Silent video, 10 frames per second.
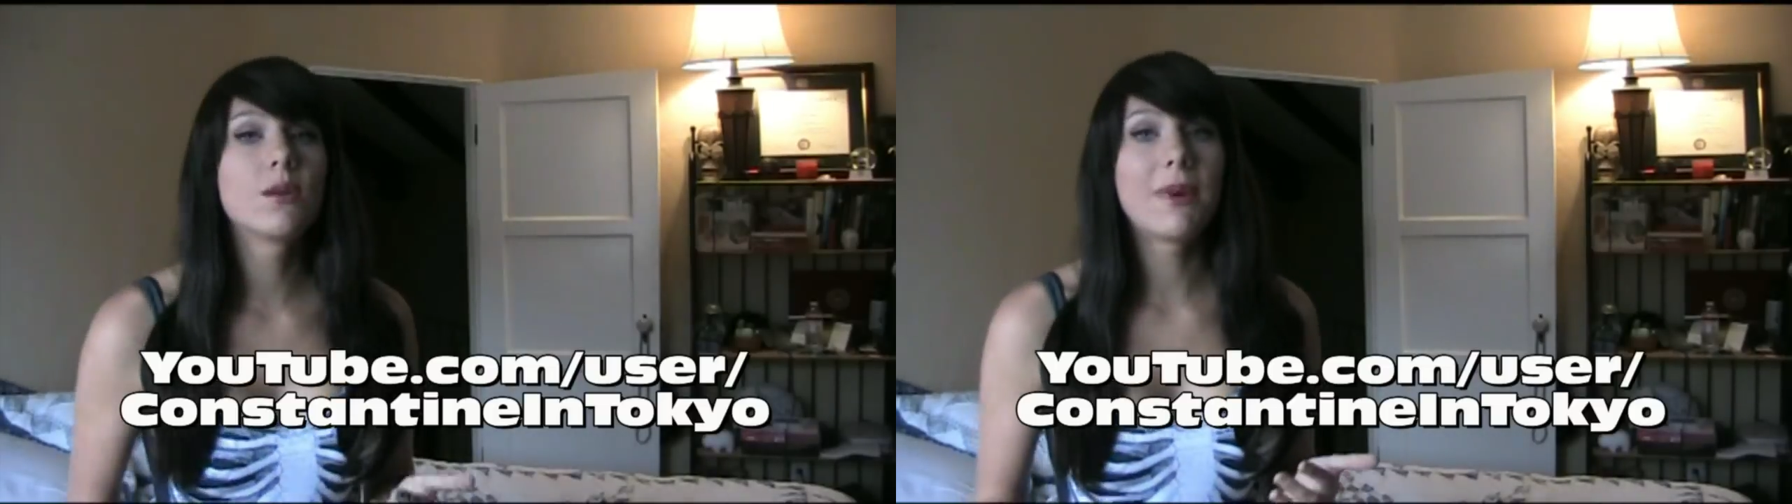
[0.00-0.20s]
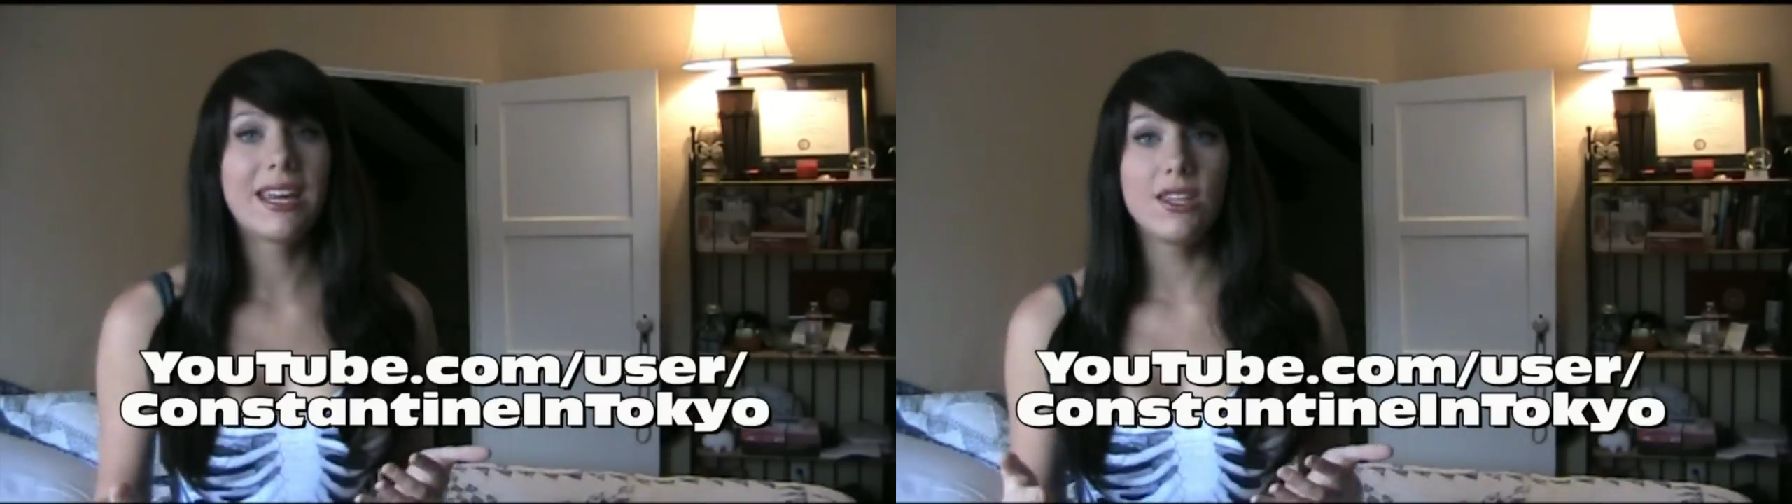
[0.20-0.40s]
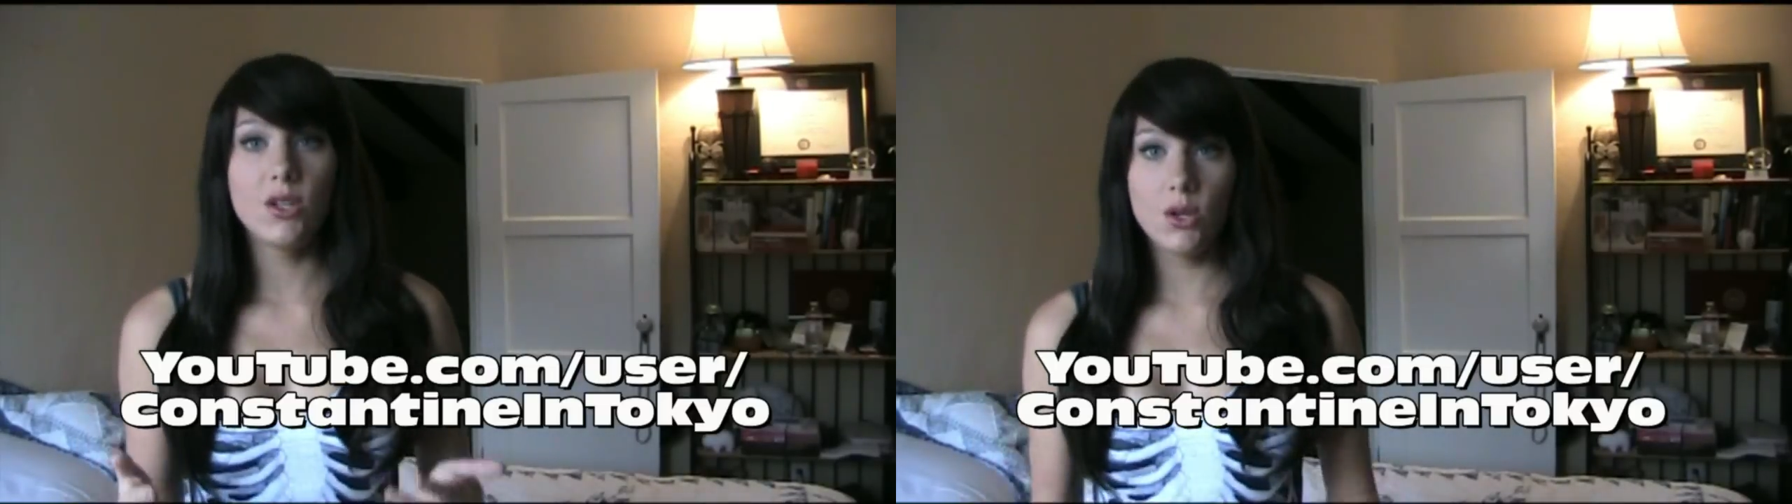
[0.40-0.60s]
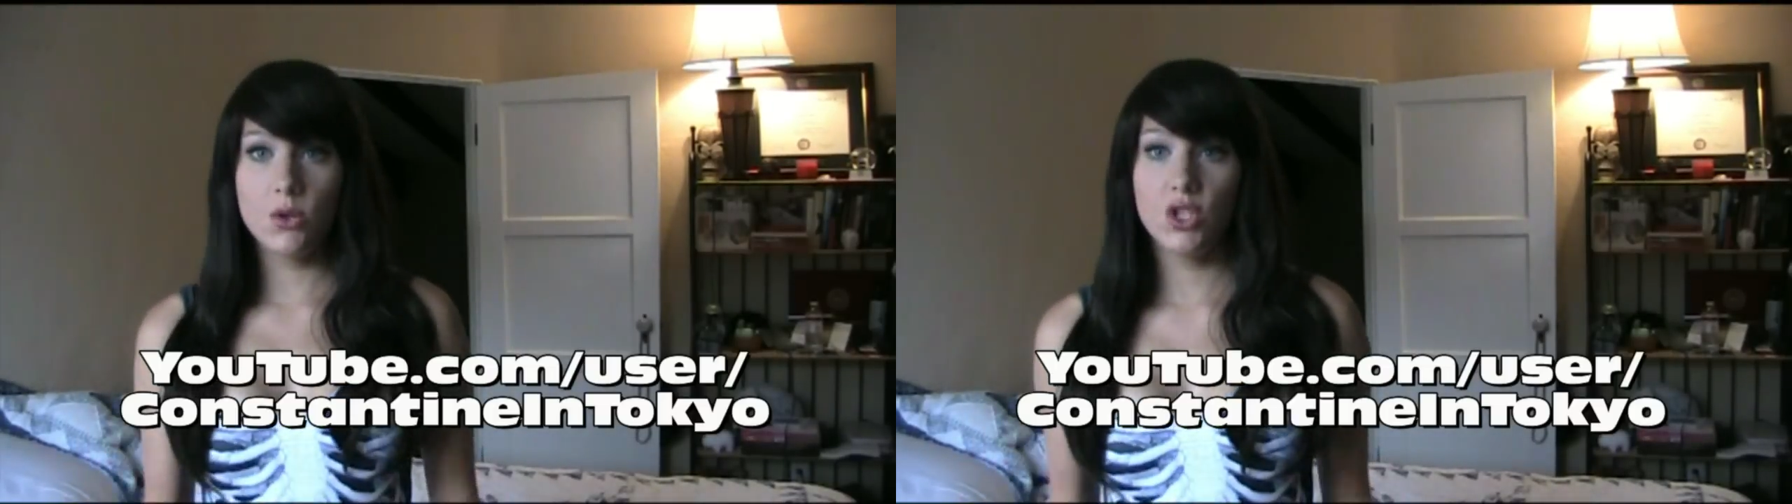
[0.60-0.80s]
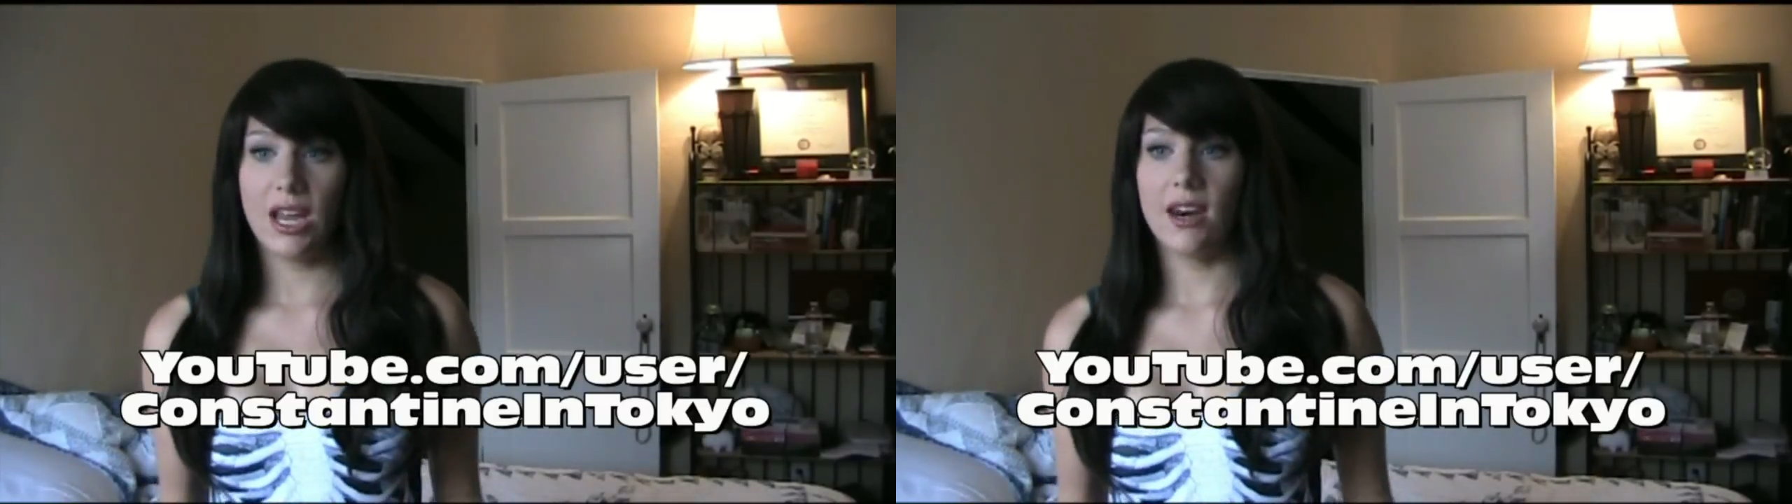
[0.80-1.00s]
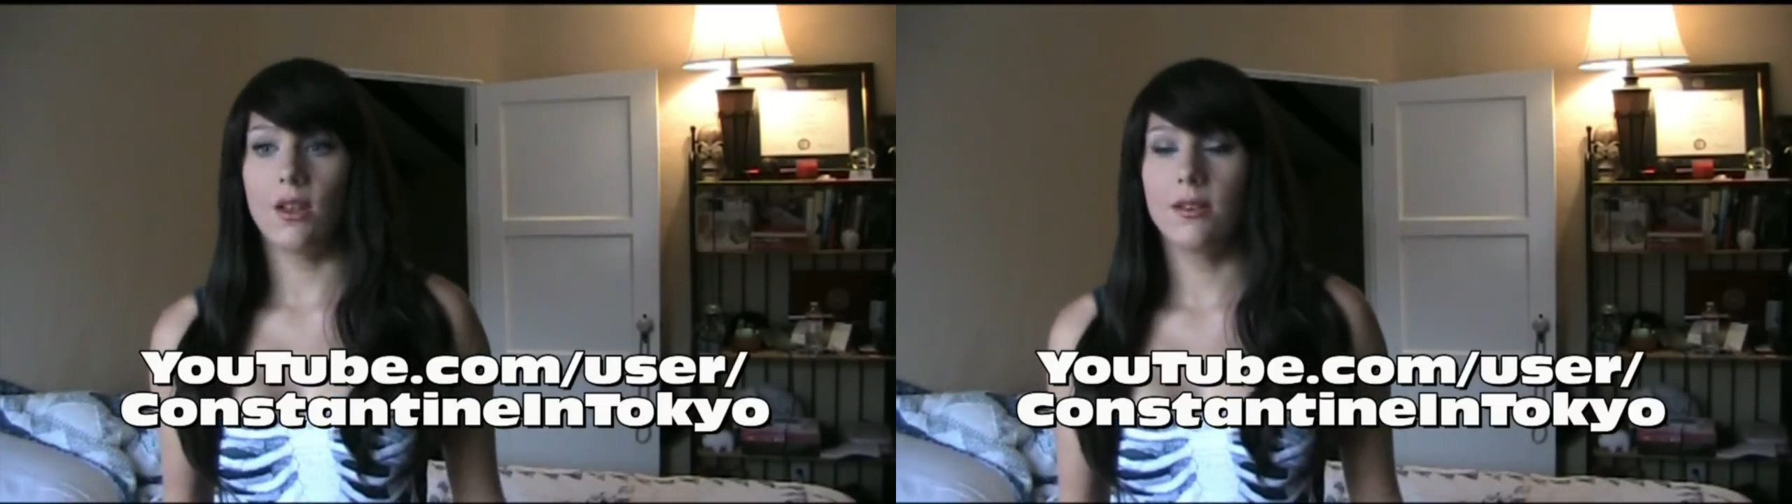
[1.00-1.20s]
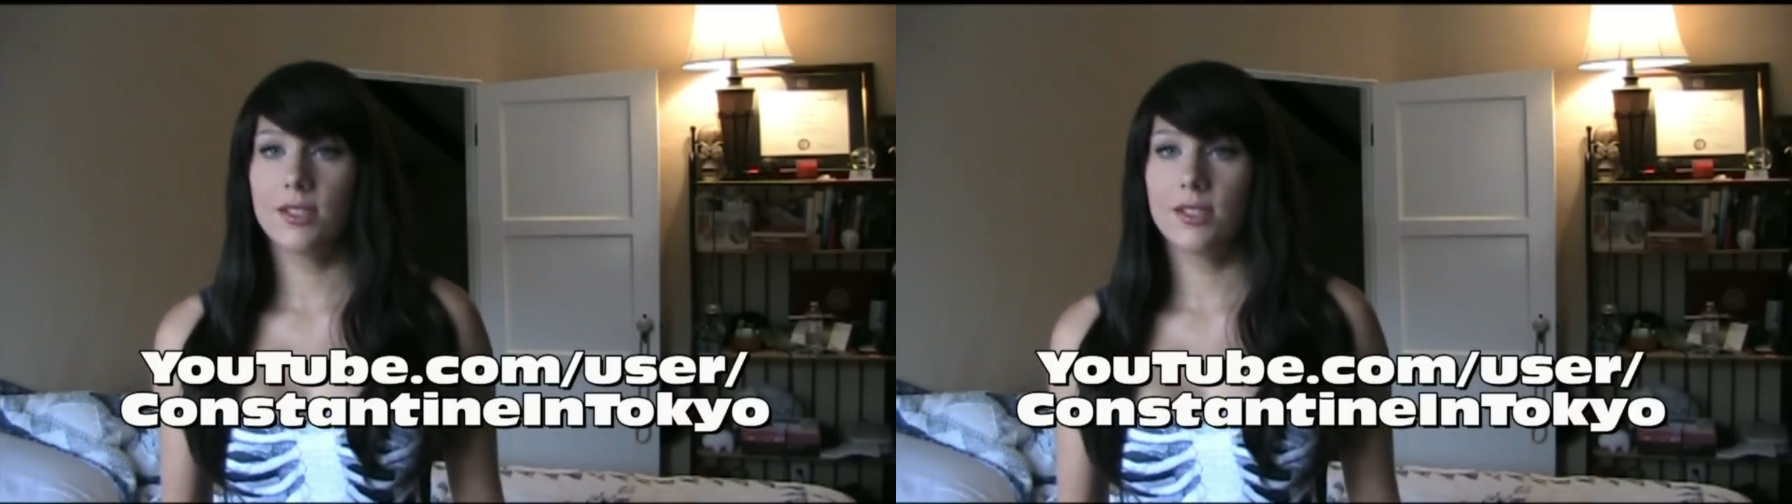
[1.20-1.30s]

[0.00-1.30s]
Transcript: to my new channel.